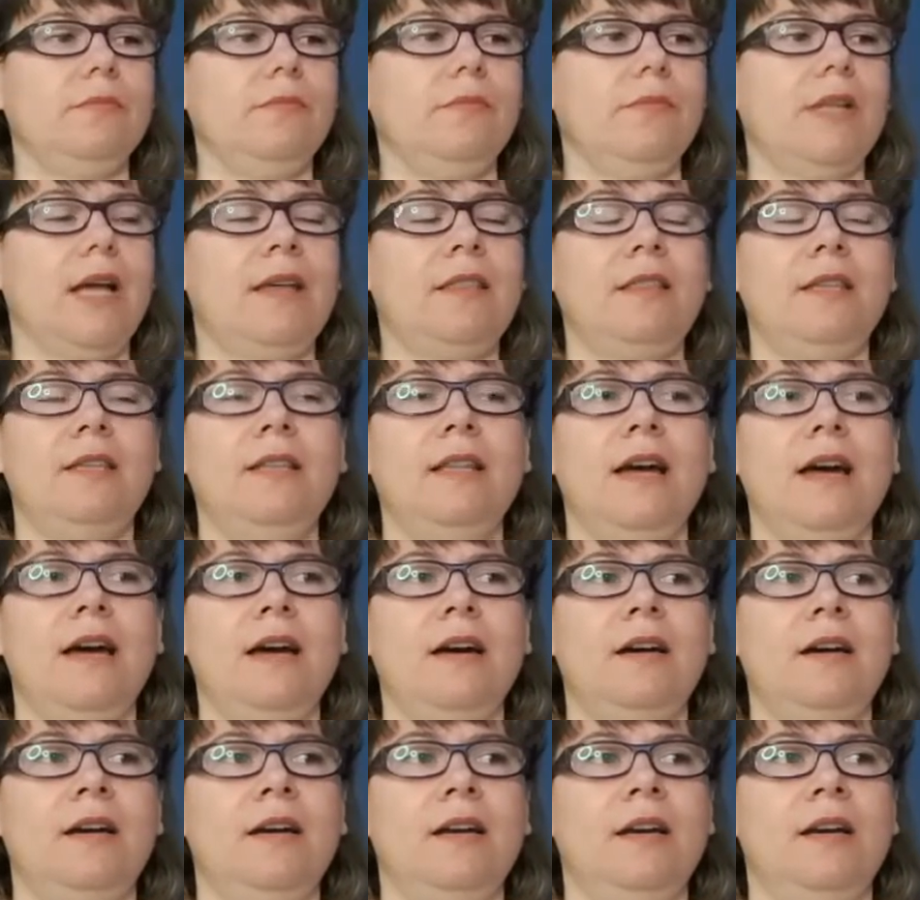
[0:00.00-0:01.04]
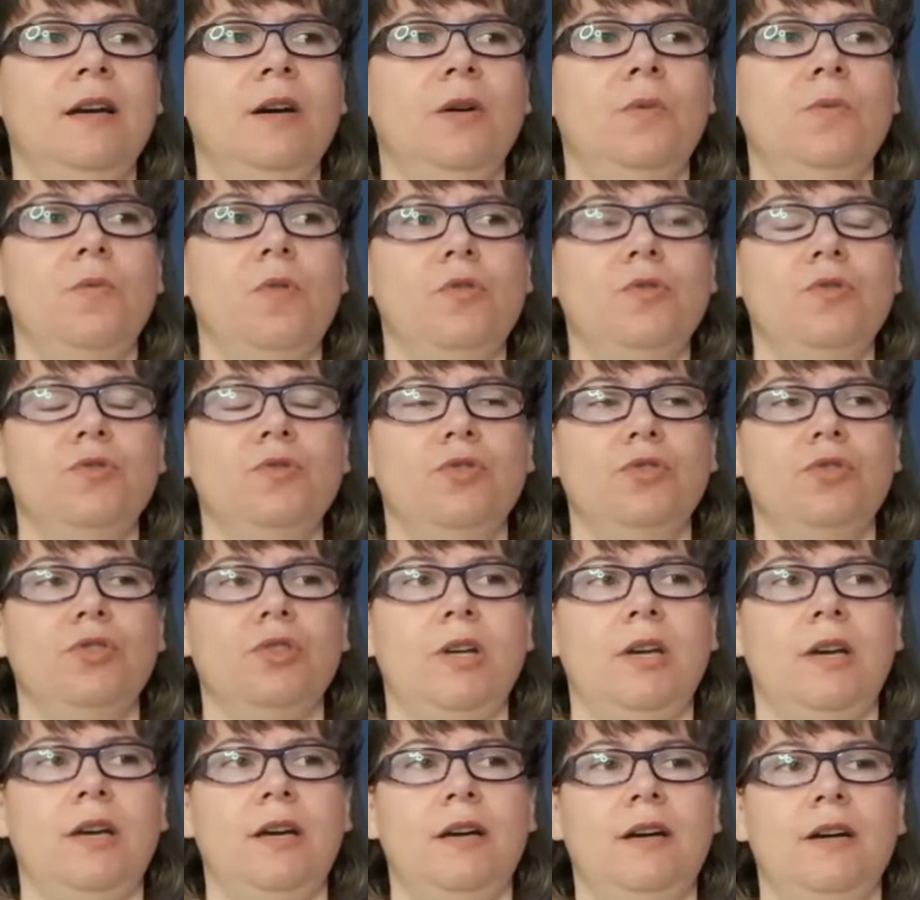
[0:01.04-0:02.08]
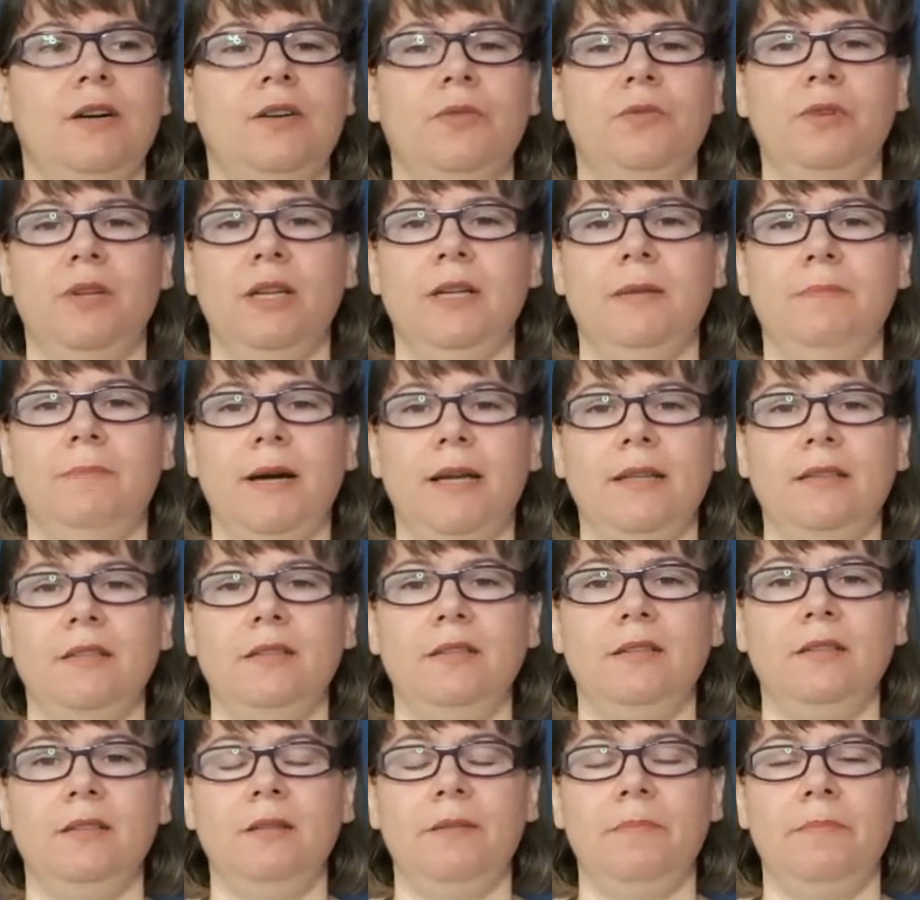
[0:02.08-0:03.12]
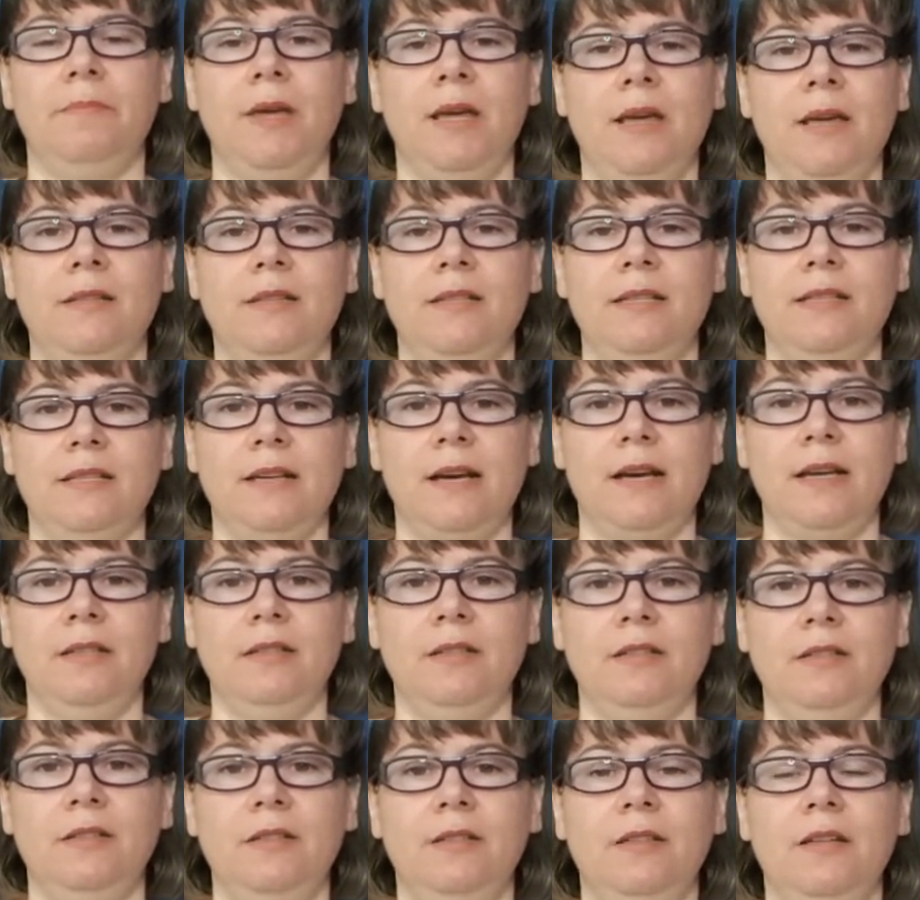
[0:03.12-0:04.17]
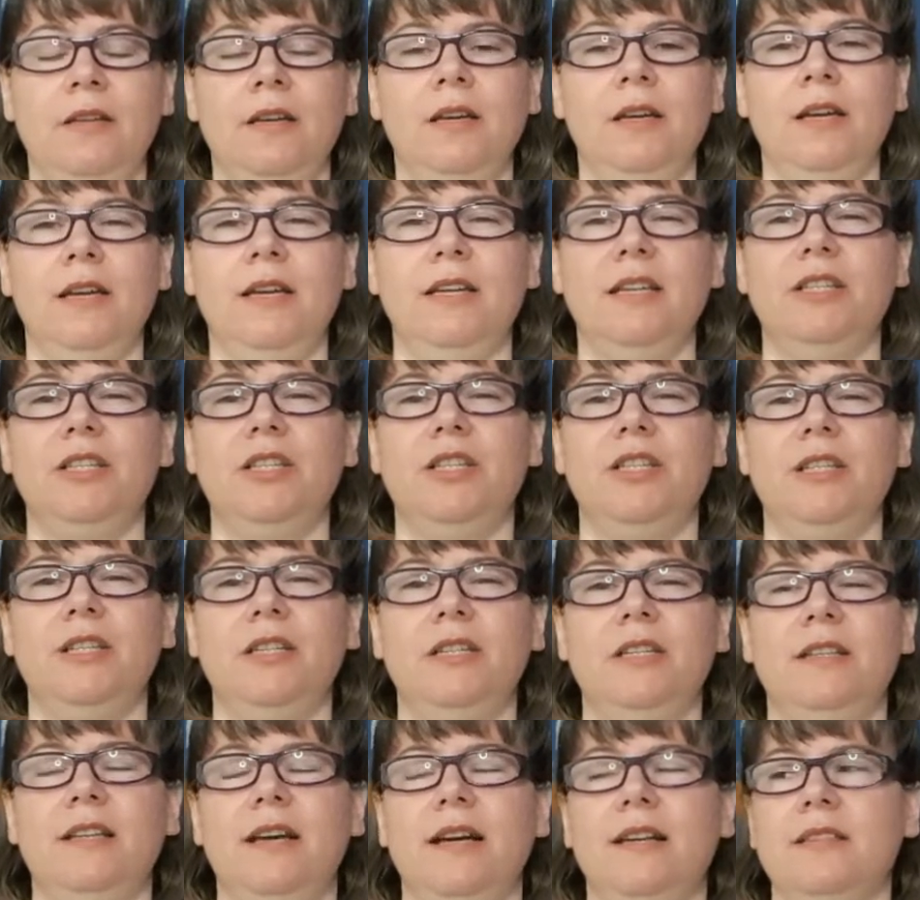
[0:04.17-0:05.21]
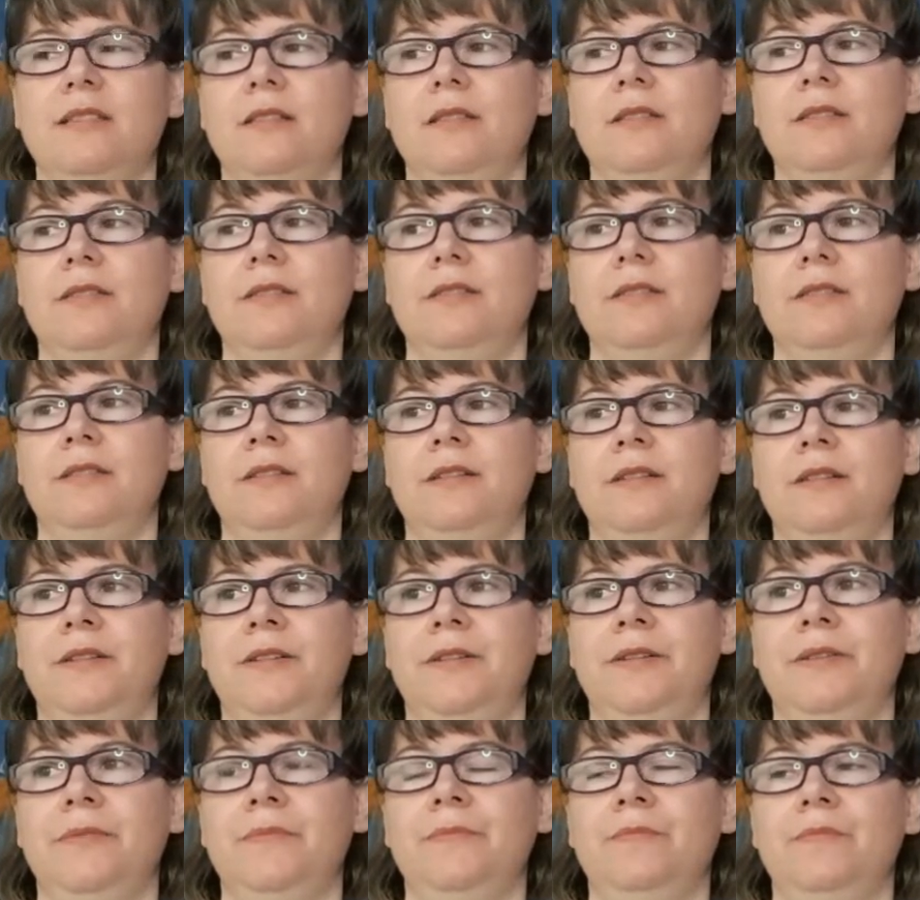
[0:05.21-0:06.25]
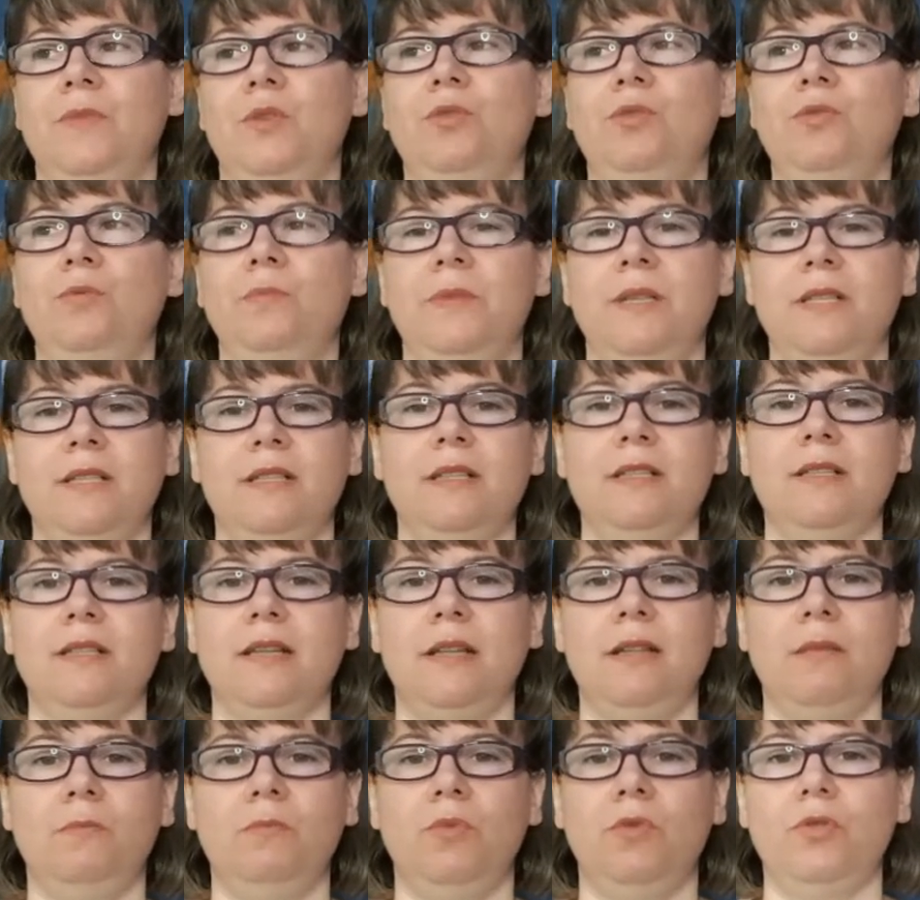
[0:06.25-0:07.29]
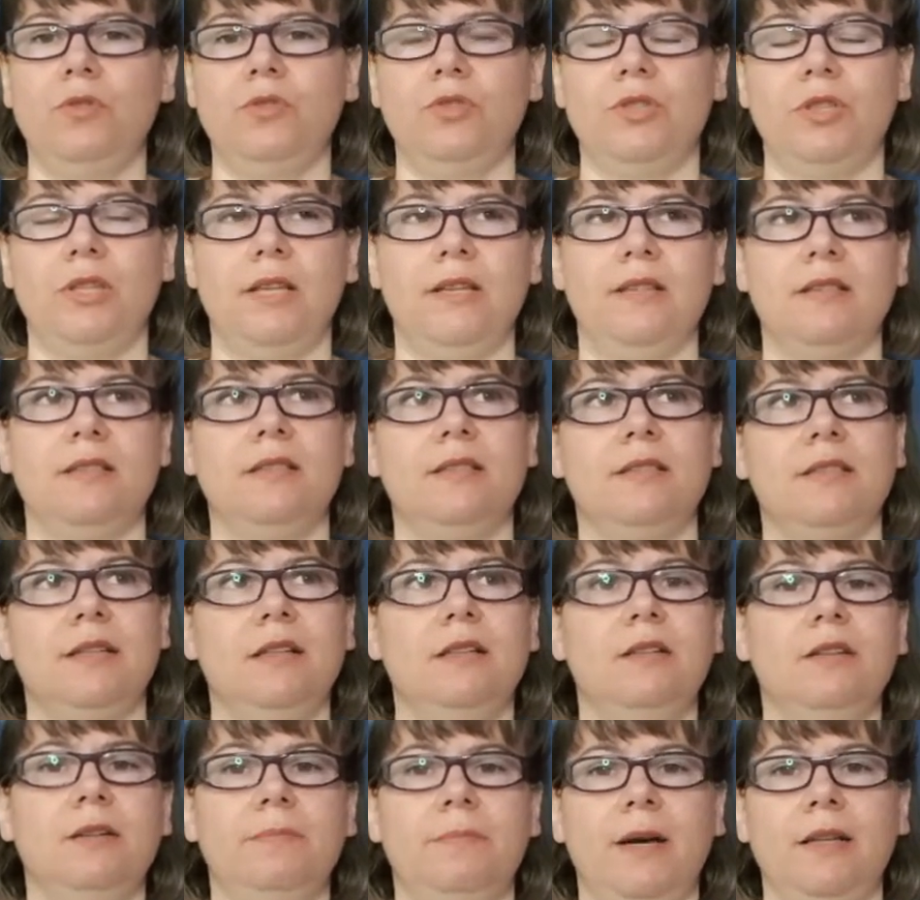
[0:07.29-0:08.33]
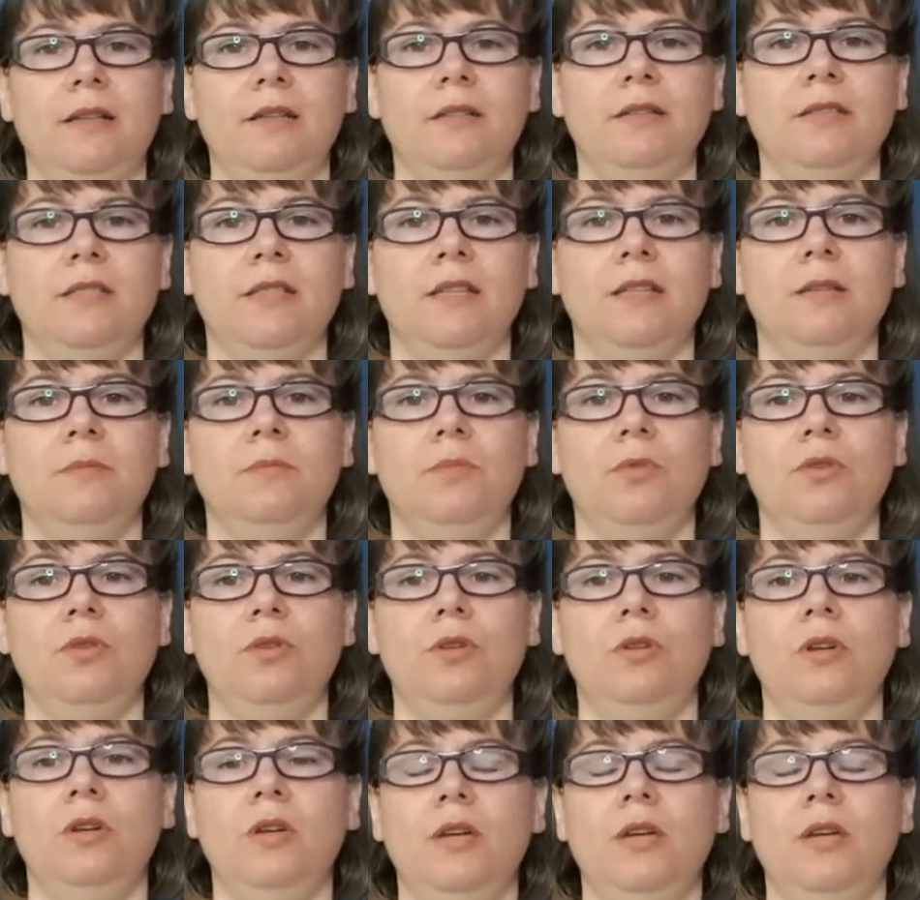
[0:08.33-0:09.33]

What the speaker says: Athina was a Greek pattern designer. She doesn't do business anymore. She doesn't sell her patterns anymore